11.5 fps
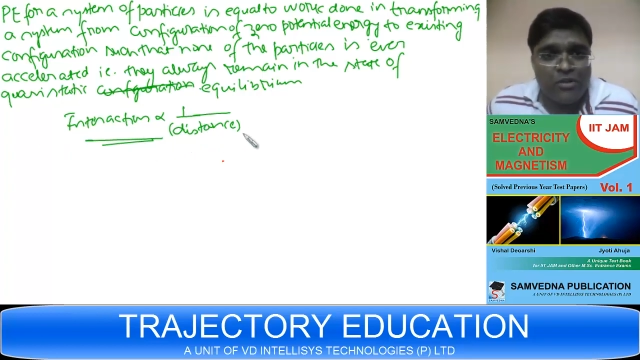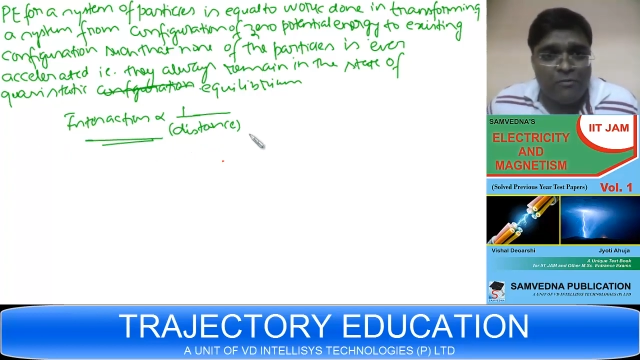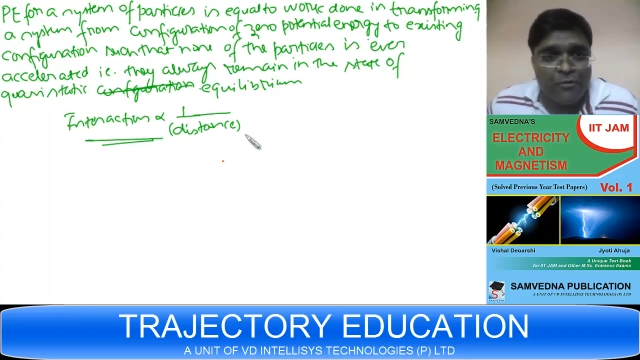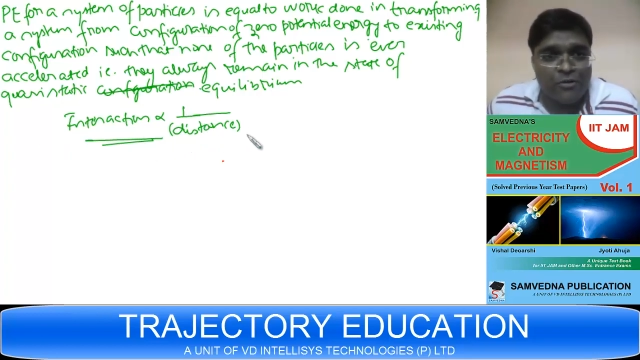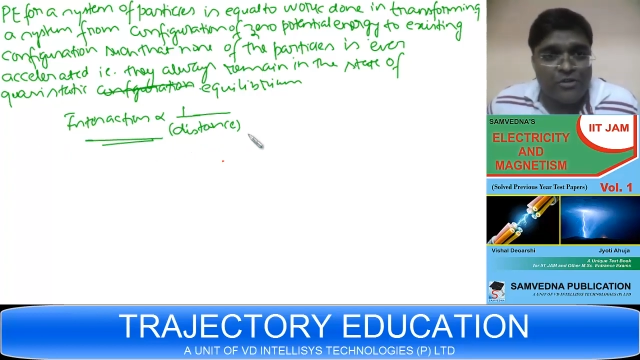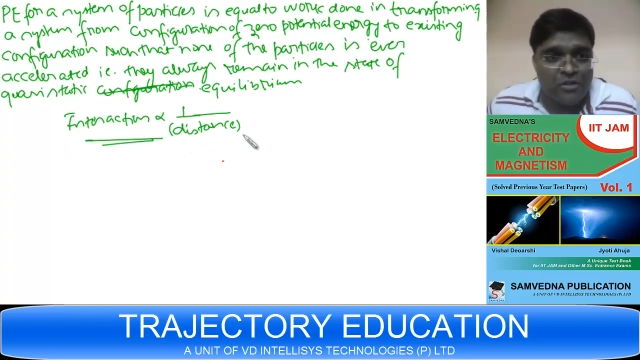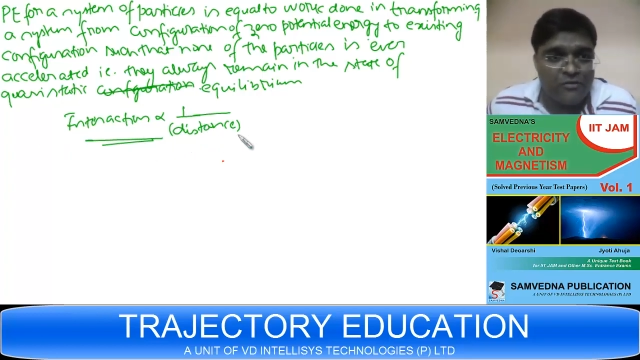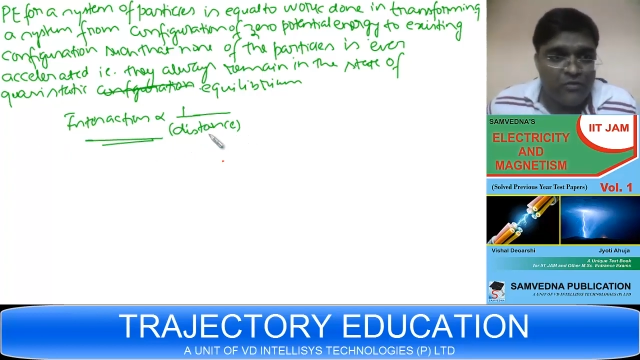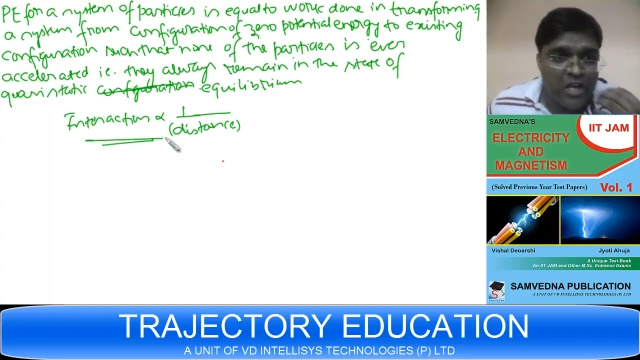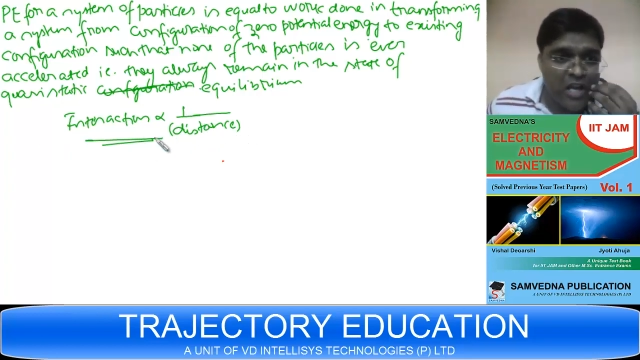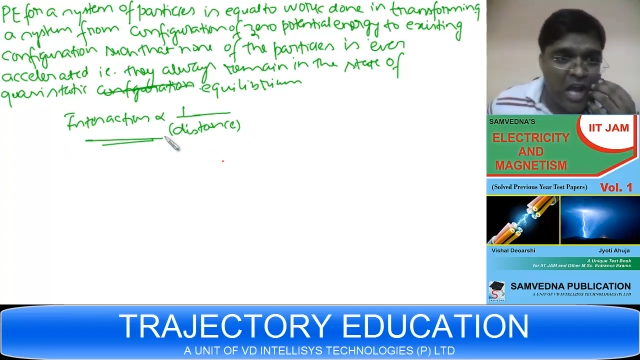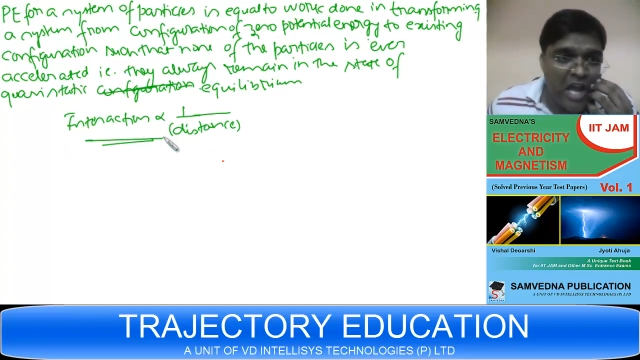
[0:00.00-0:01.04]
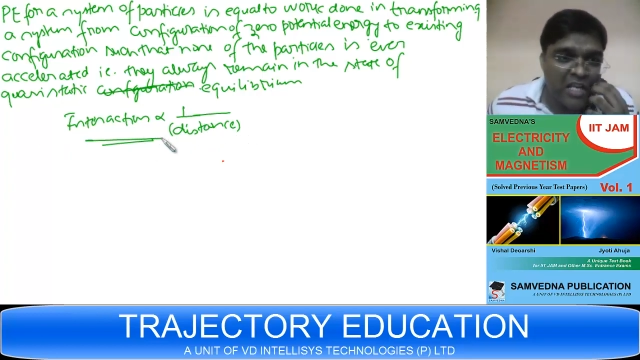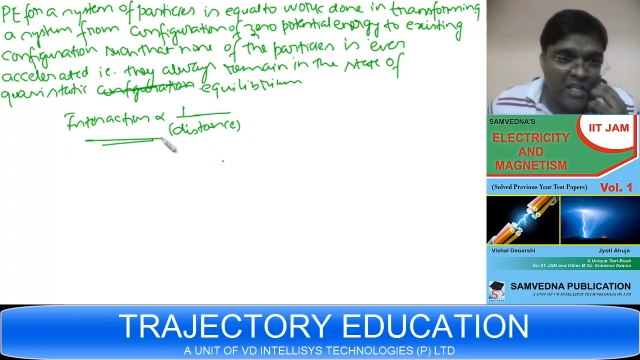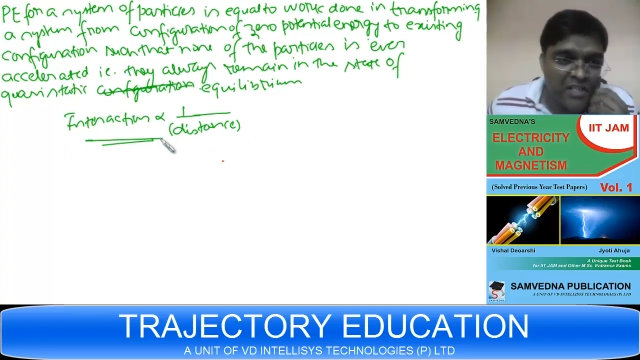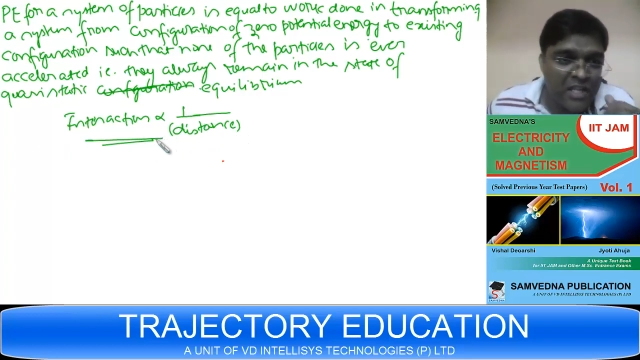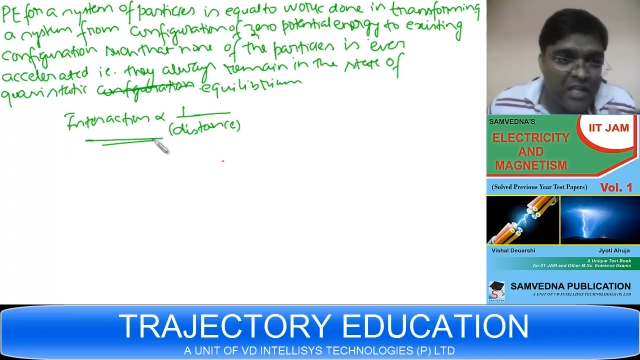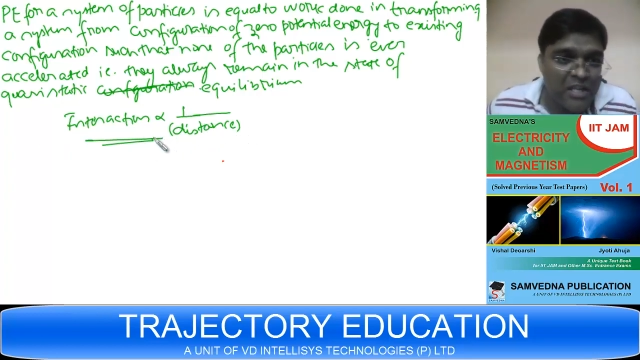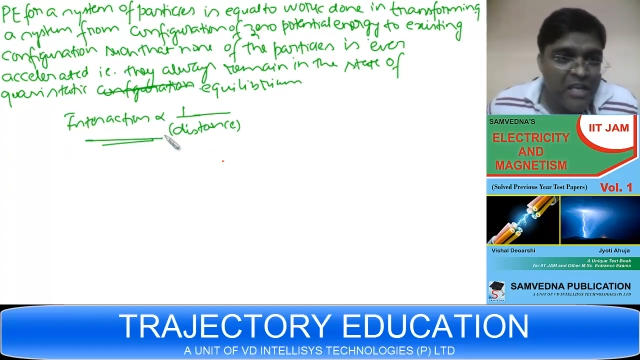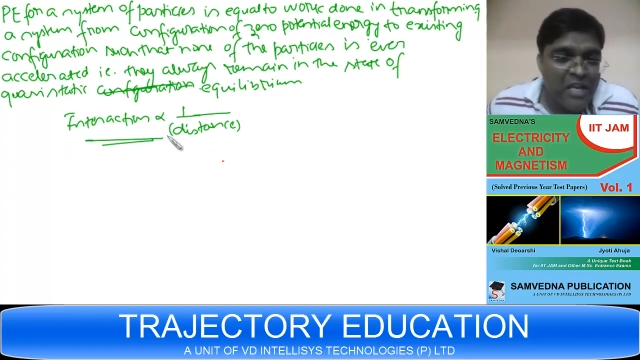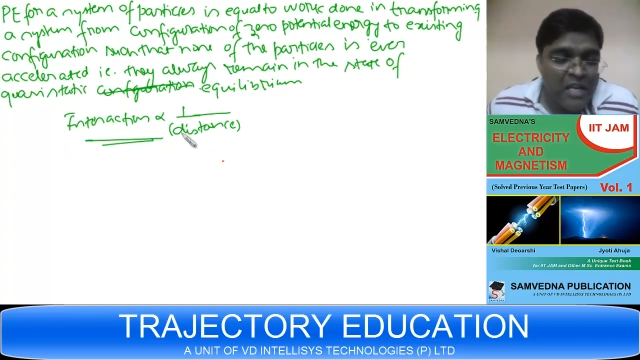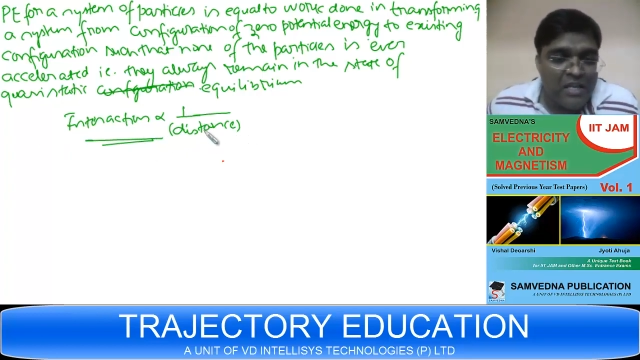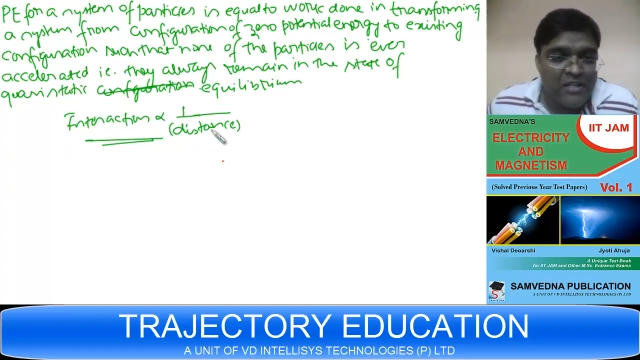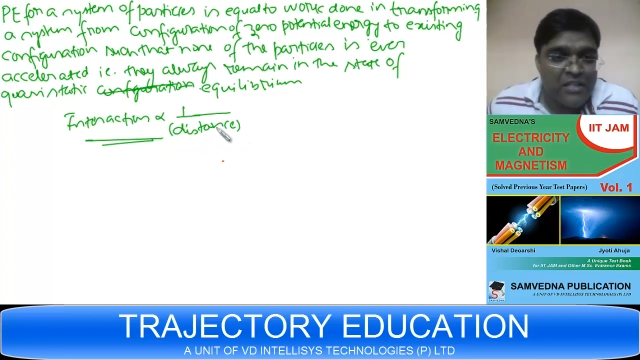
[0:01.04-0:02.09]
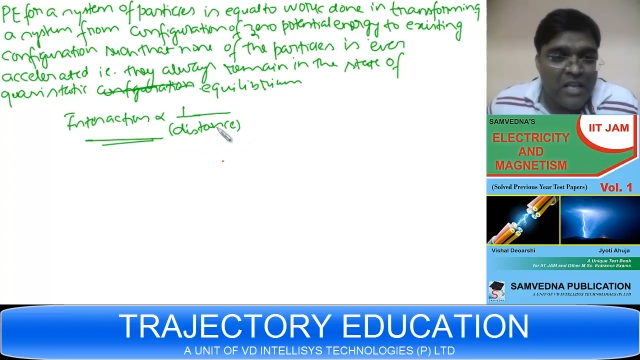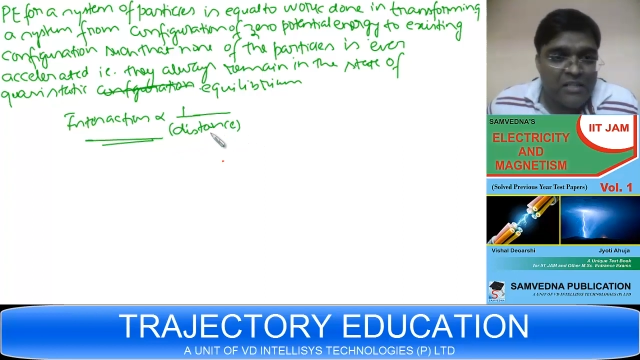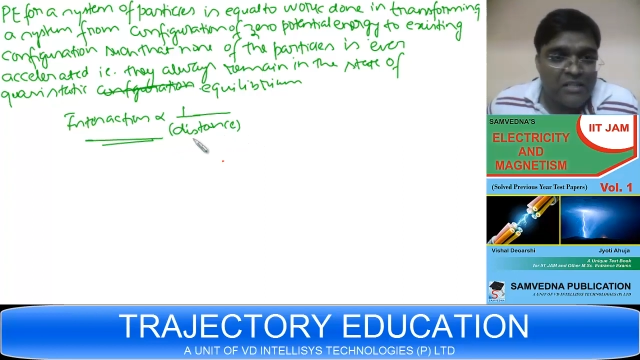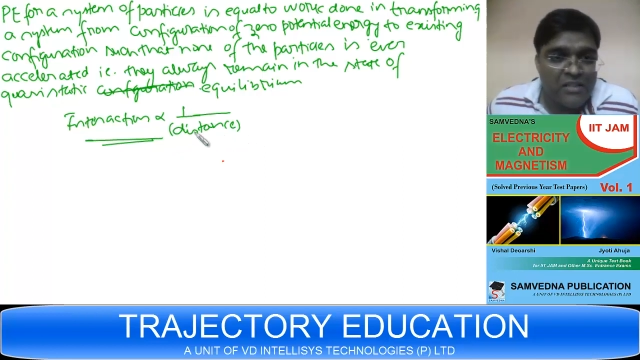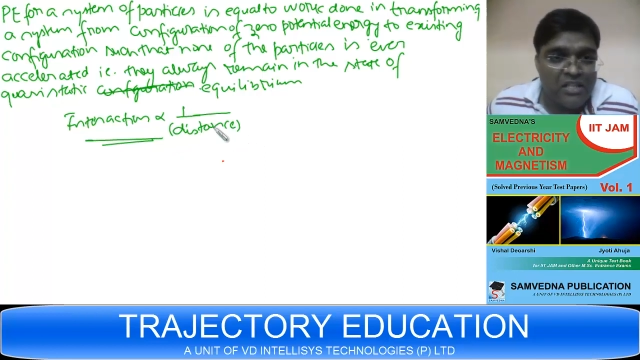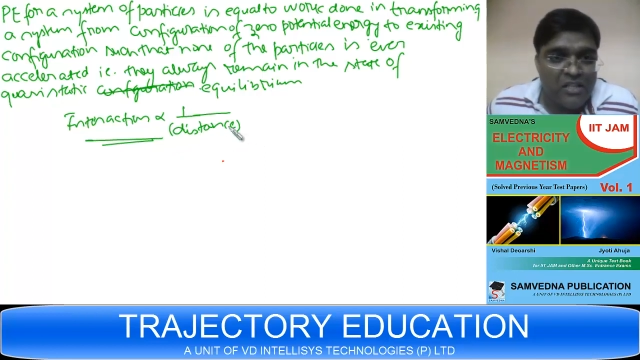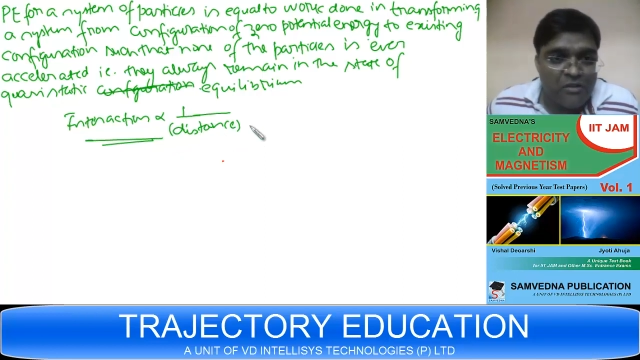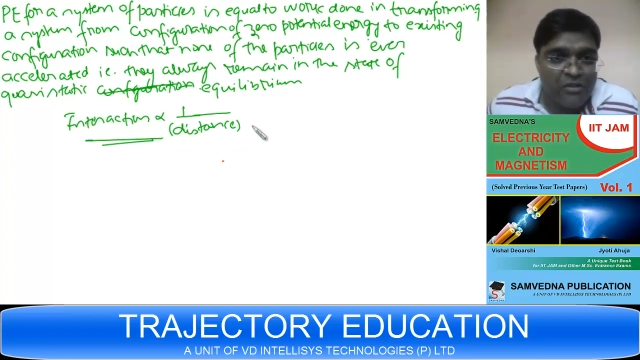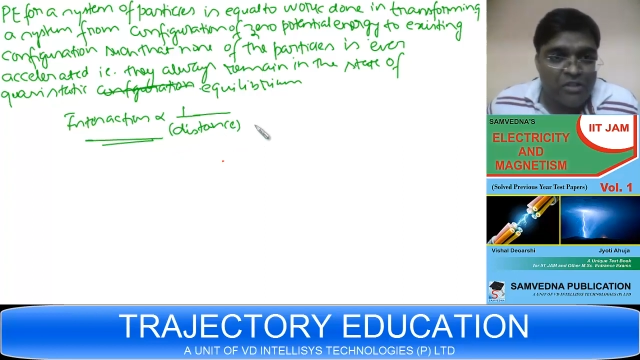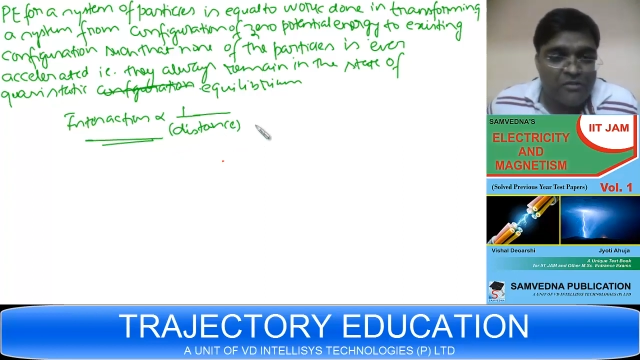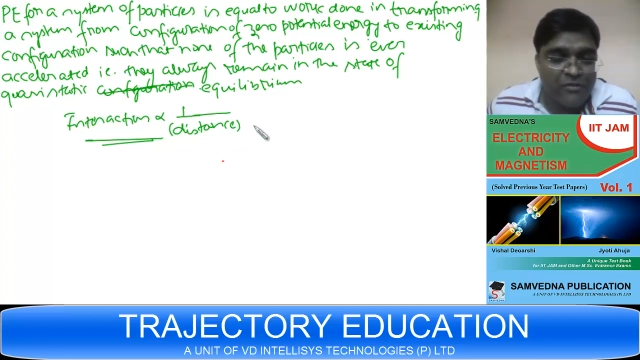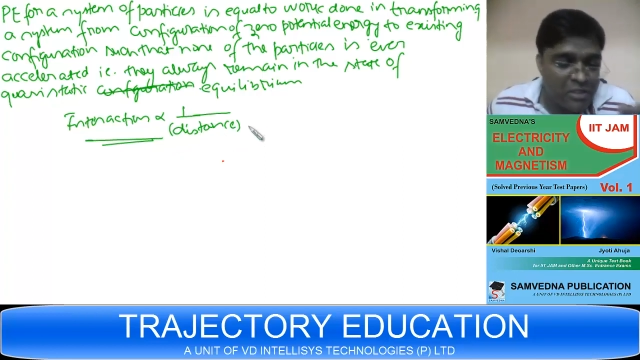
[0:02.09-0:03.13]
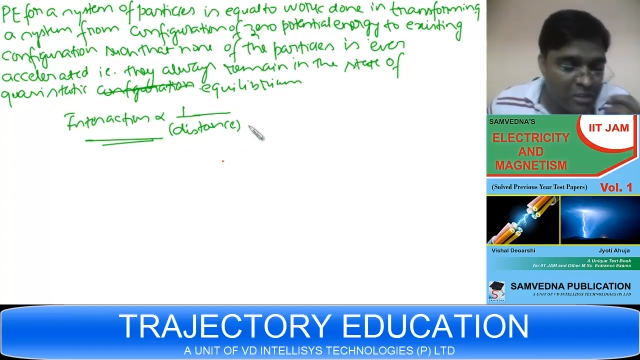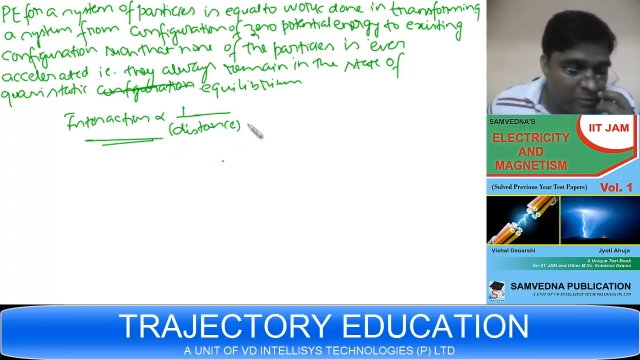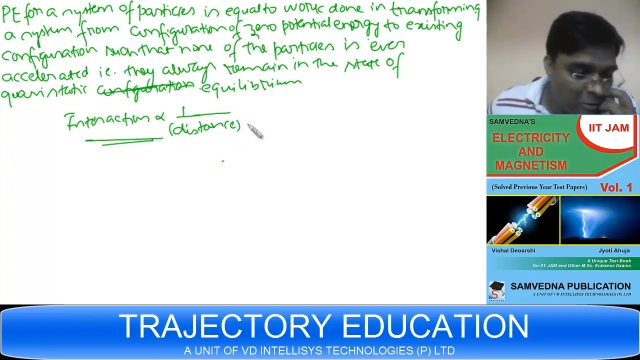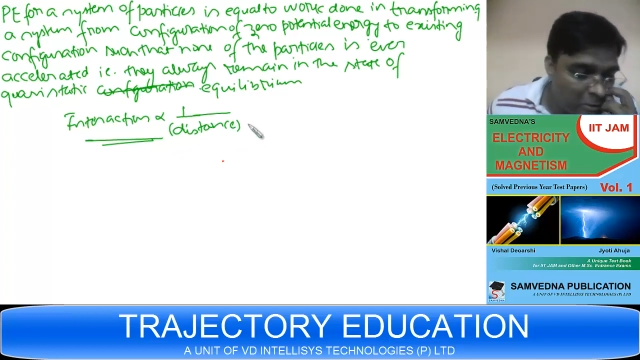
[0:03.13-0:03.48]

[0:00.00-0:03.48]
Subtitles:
most of the forces where I can say interaction has inverse